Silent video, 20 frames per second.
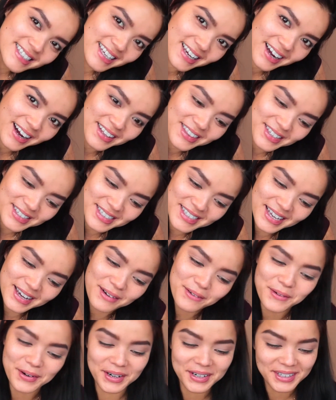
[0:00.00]
I got this like
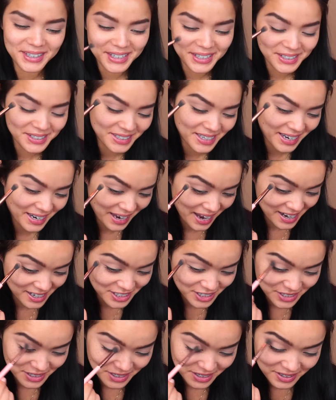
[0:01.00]
weird little neck
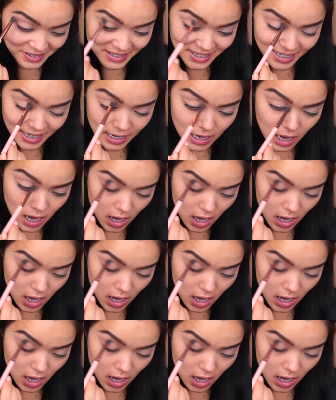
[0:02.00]
action going.